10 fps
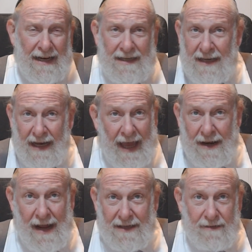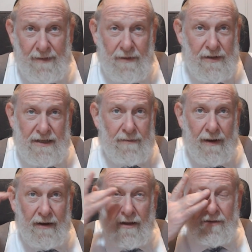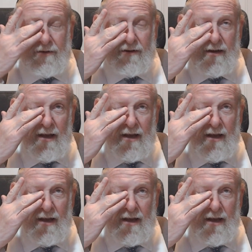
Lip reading: It's again not something that we see by other